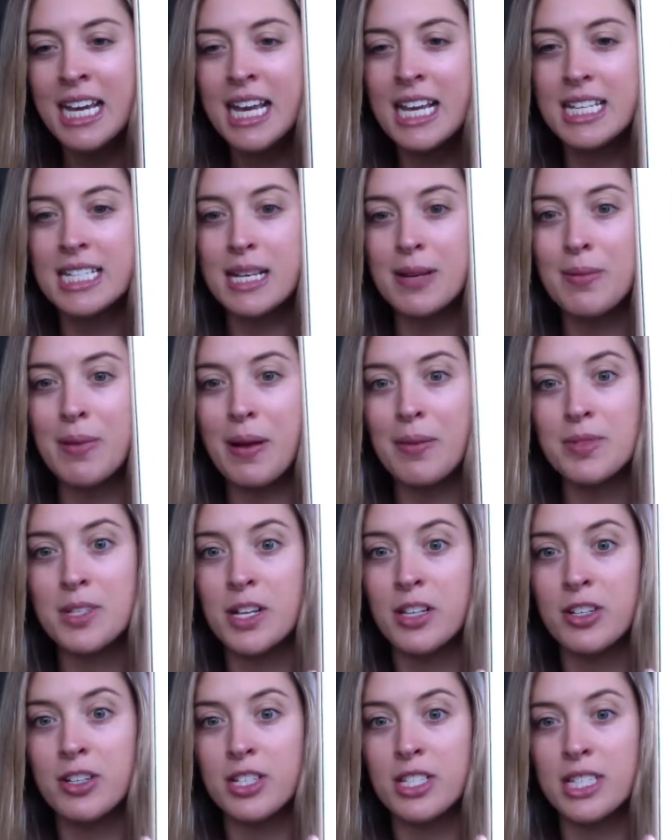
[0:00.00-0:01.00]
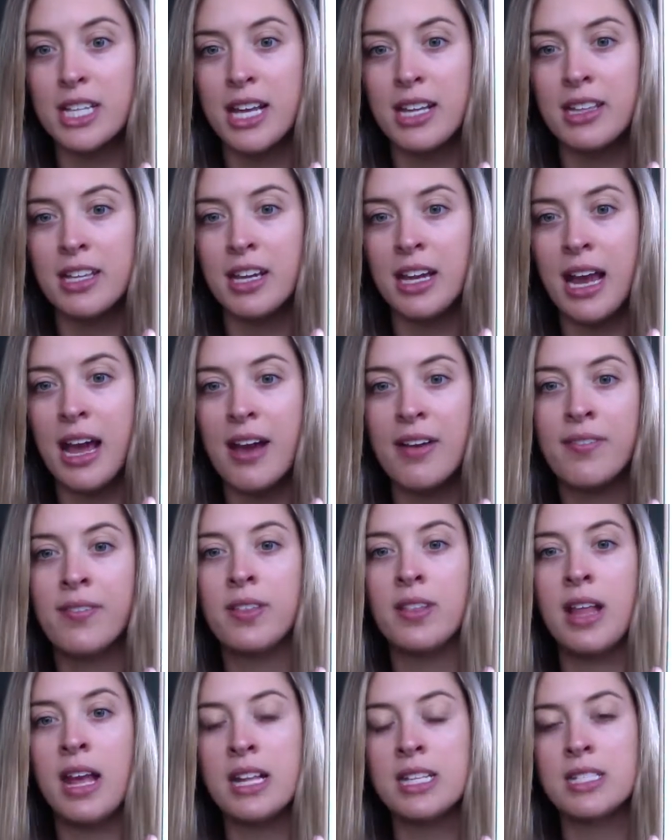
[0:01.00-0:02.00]
and sometimes on their sled they
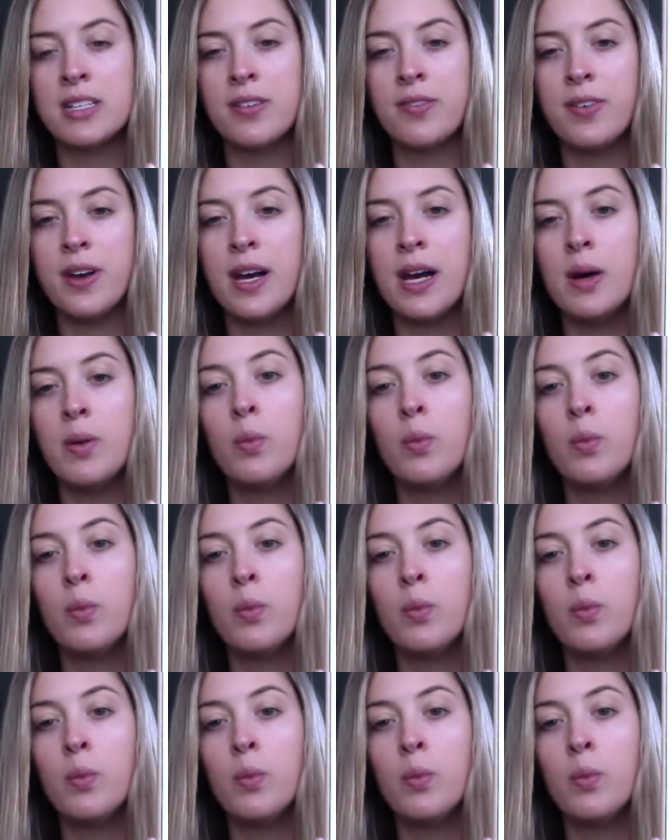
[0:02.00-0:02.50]
have lots of